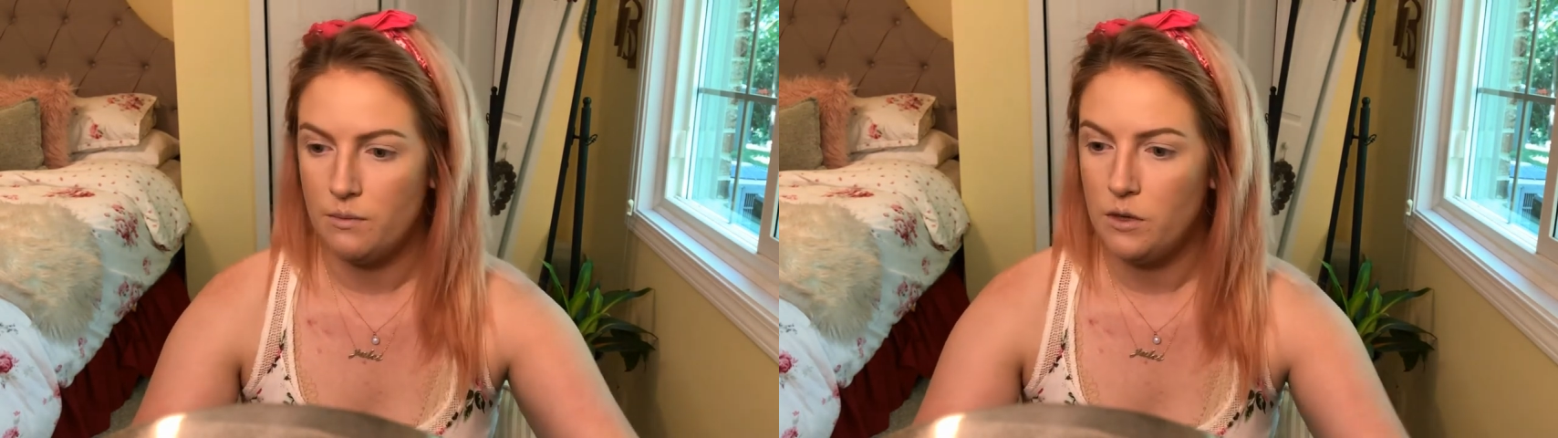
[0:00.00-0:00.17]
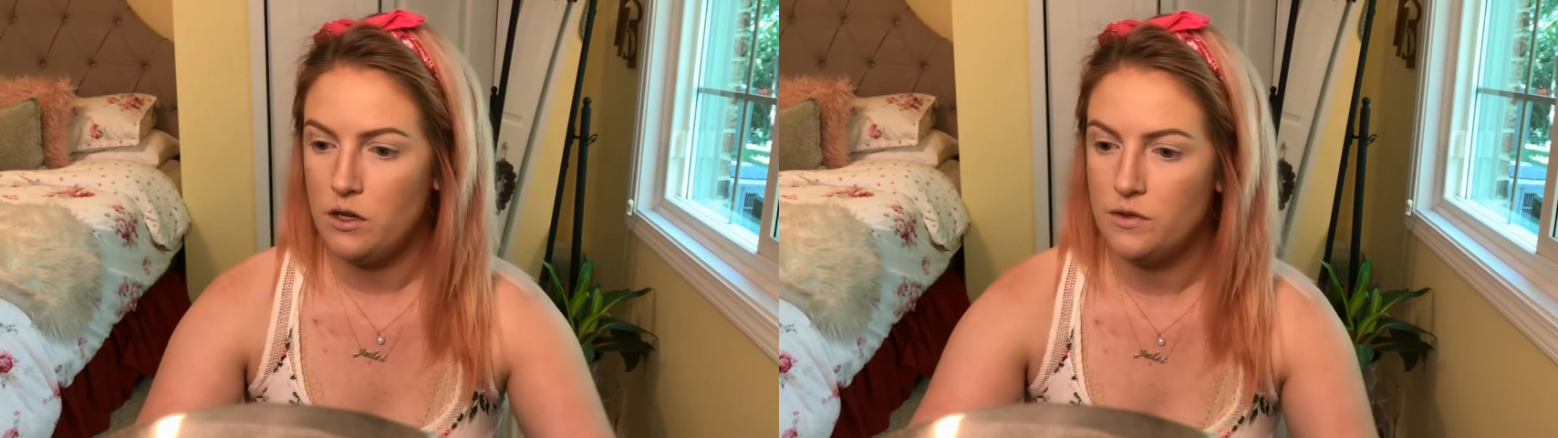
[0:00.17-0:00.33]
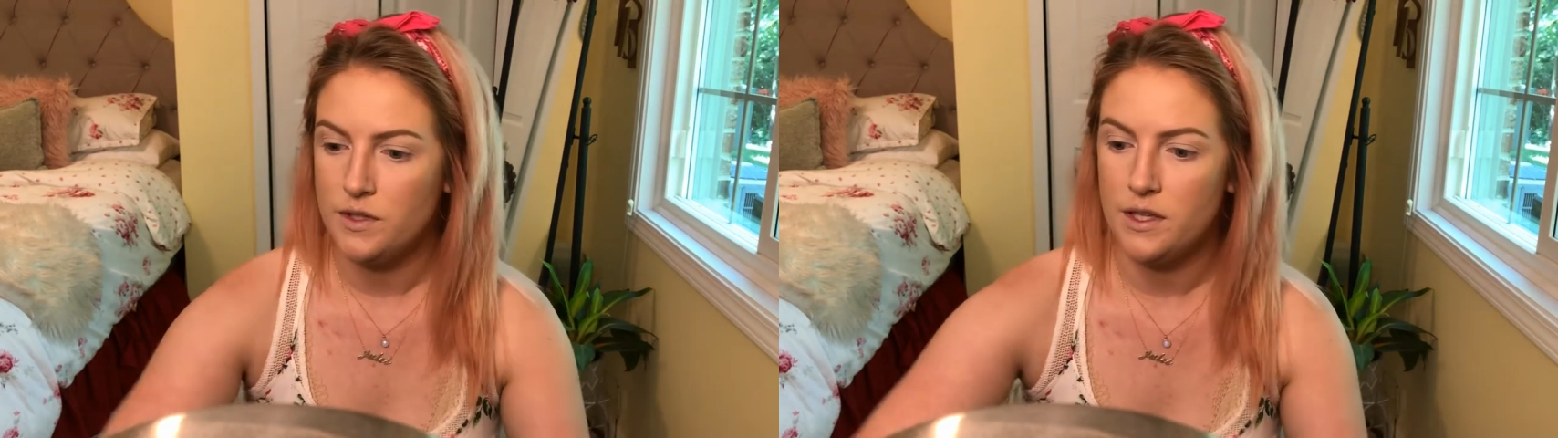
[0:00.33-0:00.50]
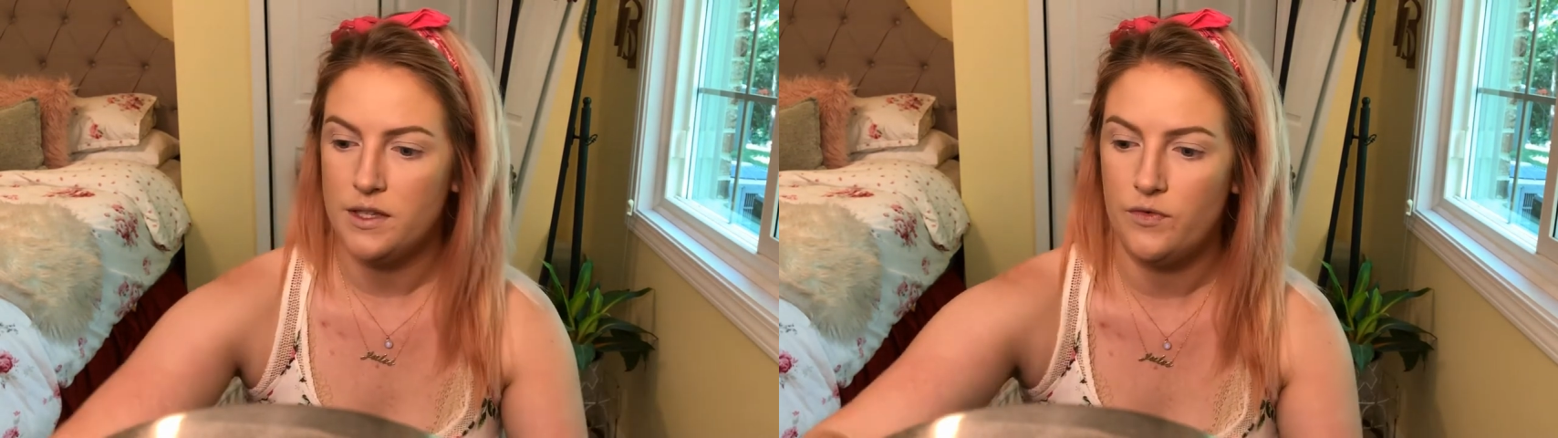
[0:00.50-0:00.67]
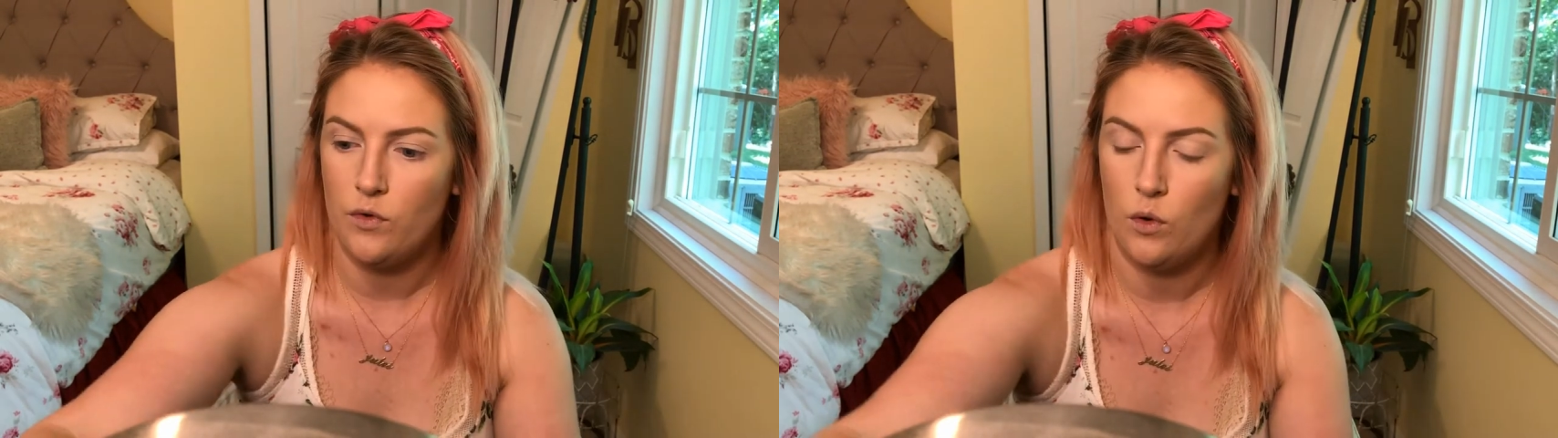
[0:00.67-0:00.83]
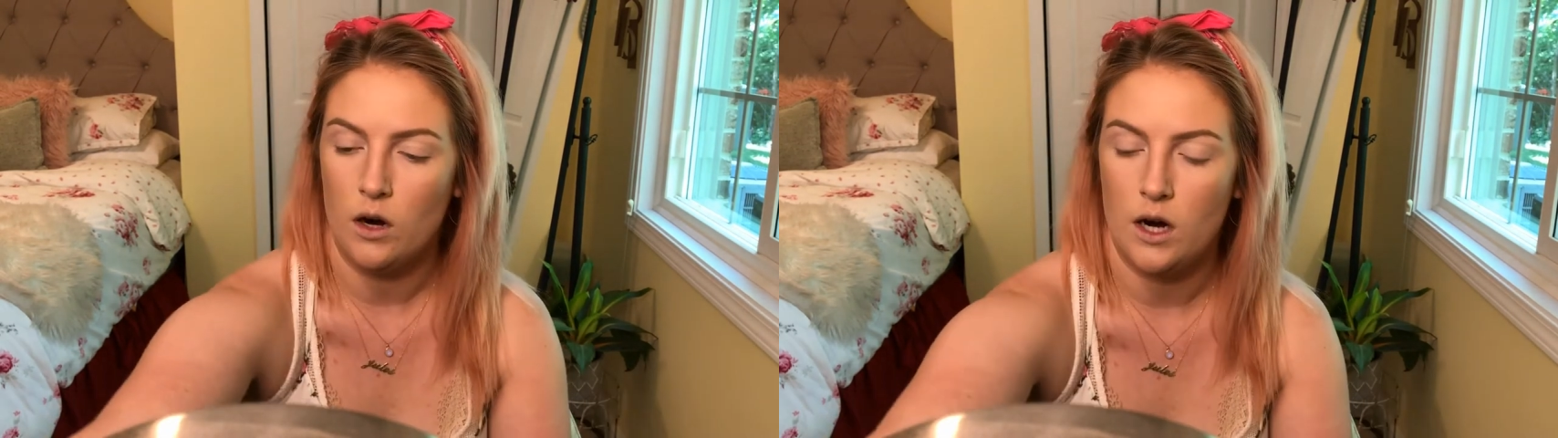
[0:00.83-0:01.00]
I'm gonna use this
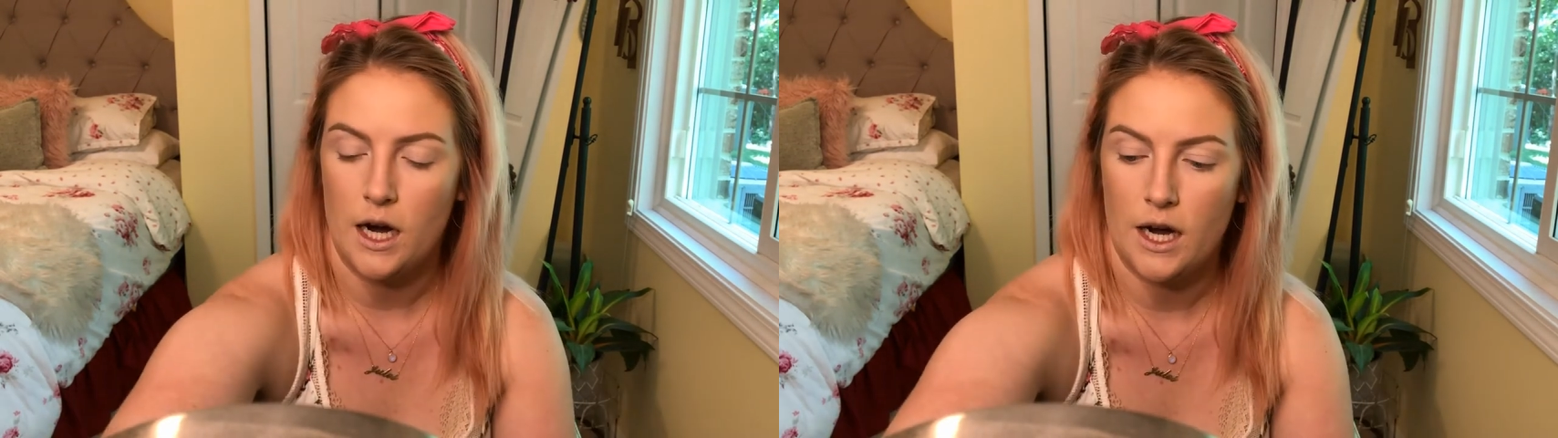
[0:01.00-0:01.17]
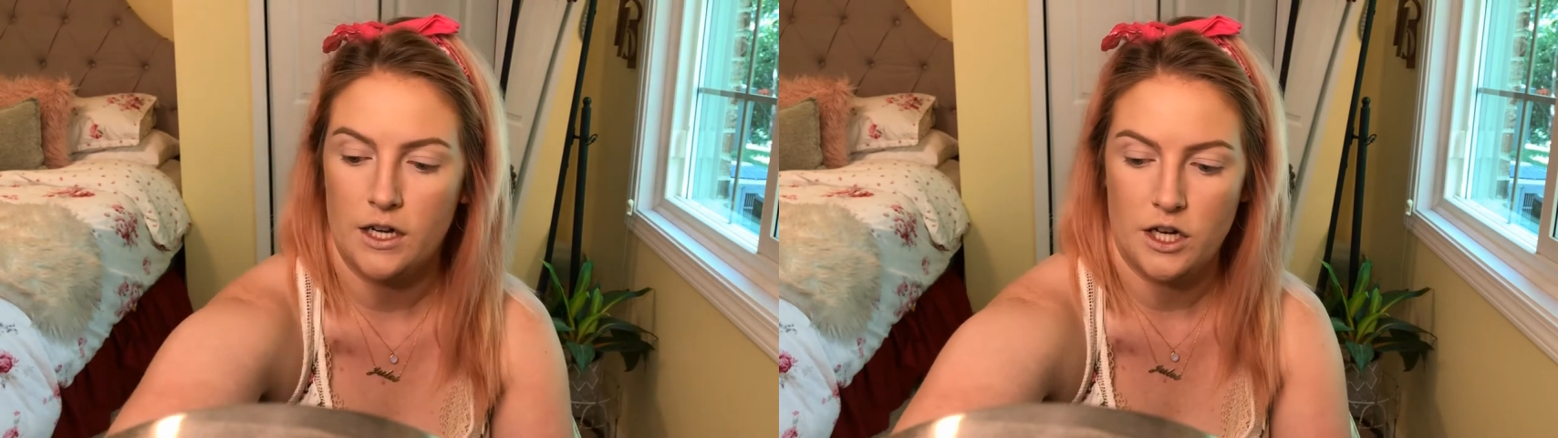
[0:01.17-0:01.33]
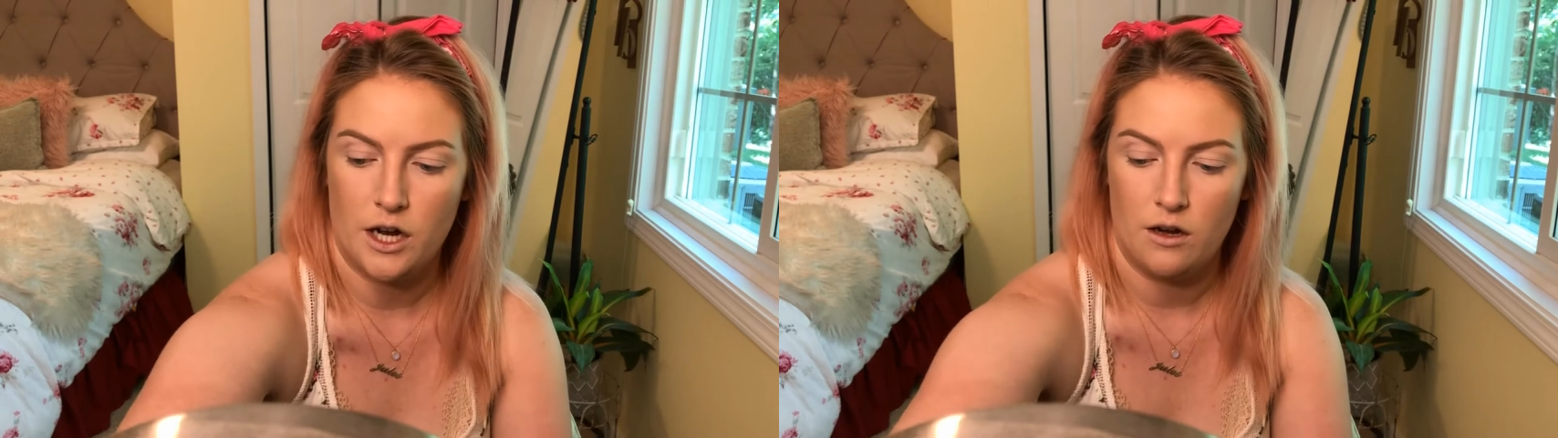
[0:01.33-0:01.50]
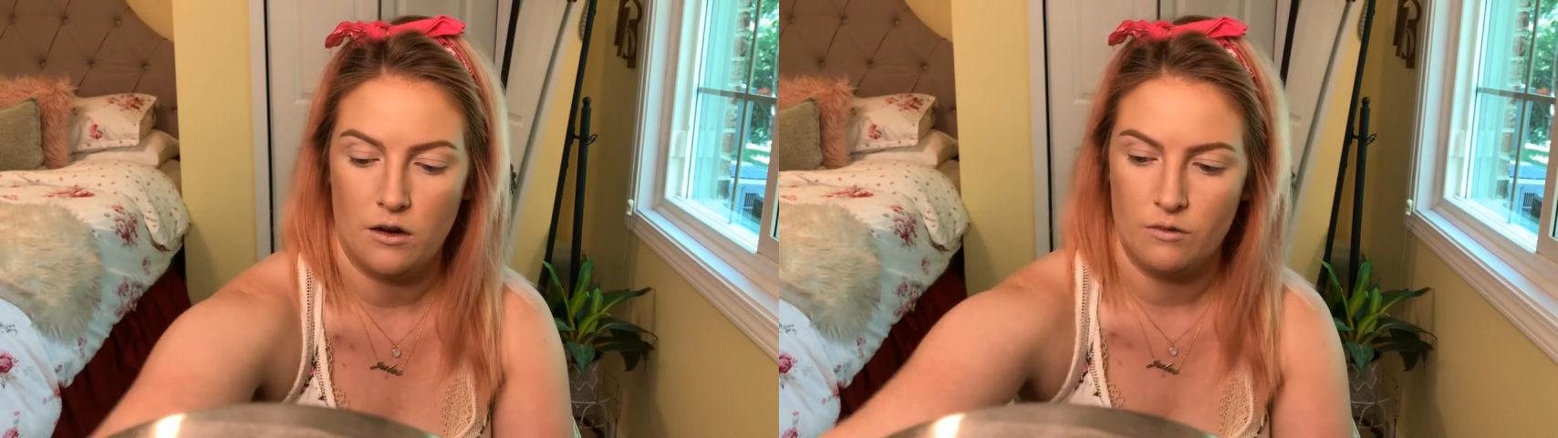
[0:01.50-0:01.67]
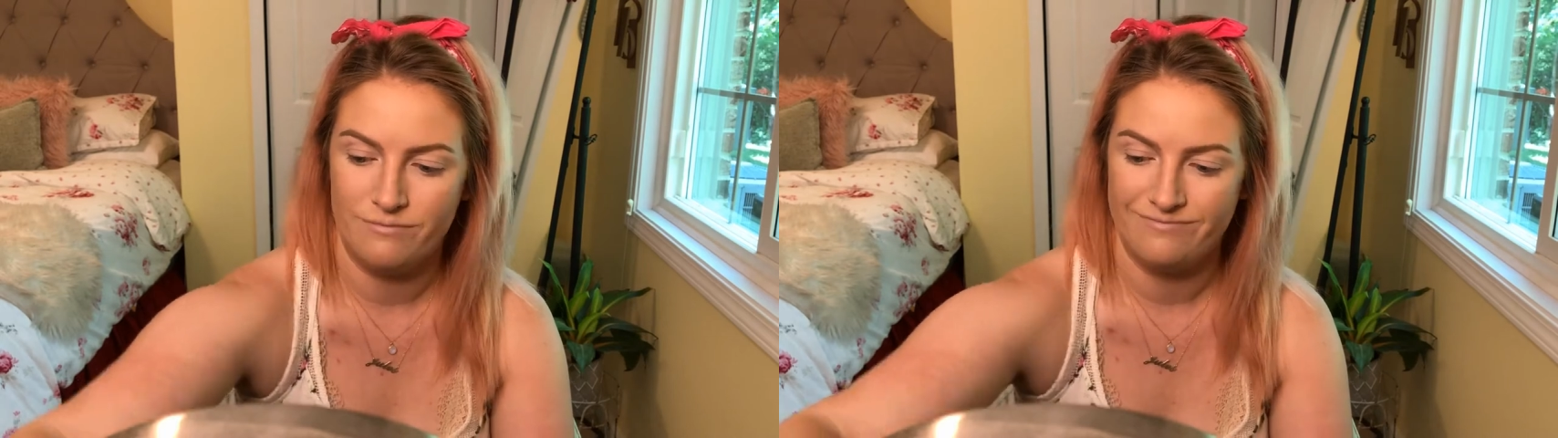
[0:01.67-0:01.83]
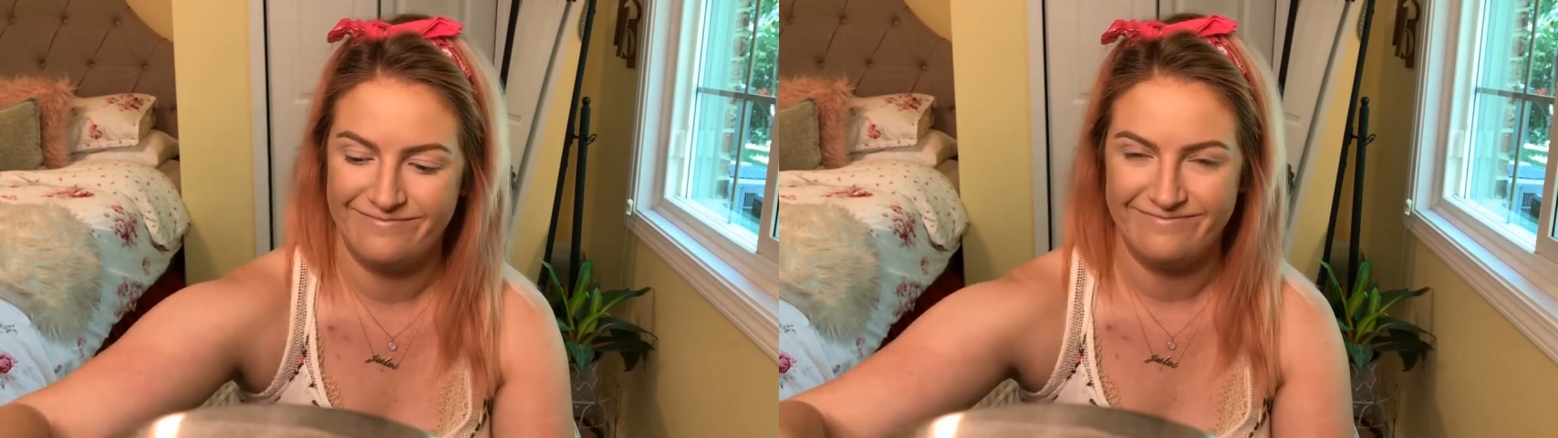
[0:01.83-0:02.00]
for eyeshadow.